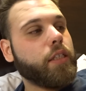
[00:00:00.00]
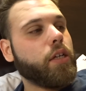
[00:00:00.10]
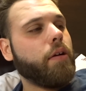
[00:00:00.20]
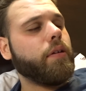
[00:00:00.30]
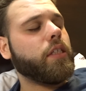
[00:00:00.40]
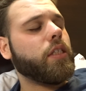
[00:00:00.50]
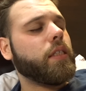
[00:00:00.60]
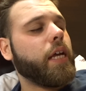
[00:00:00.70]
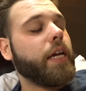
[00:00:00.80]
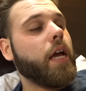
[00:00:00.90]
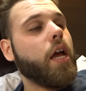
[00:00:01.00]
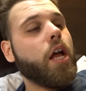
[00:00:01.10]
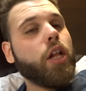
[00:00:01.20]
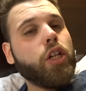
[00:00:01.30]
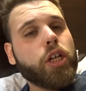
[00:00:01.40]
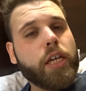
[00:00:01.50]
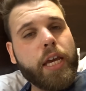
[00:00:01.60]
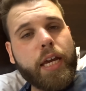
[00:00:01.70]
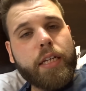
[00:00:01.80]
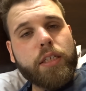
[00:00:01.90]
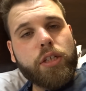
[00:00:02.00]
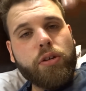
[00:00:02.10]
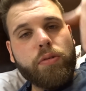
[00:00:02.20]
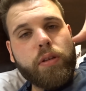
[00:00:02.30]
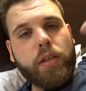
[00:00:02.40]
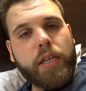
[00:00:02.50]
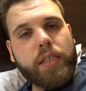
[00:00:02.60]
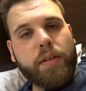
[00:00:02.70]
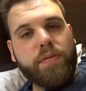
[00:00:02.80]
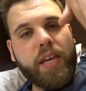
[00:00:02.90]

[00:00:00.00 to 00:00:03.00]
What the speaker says: So I was just like looking into the list of